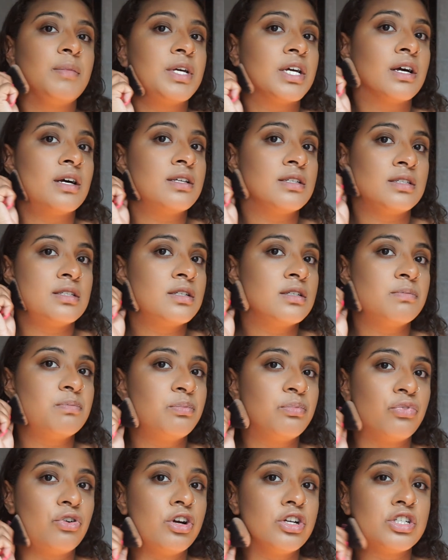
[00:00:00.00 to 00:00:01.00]
Because
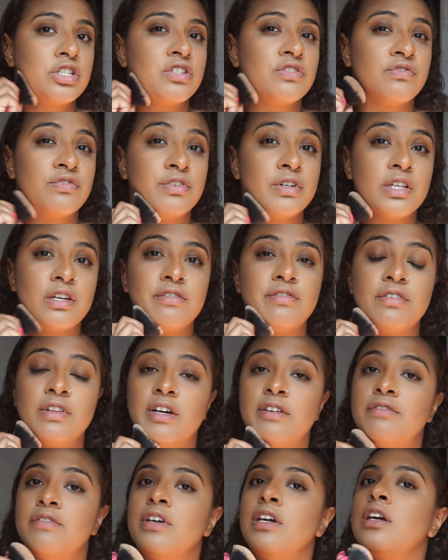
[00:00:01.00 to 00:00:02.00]
this brush is really
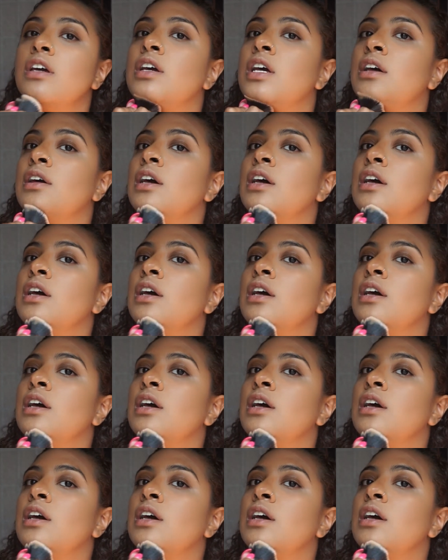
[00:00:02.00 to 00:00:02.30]
fluffy,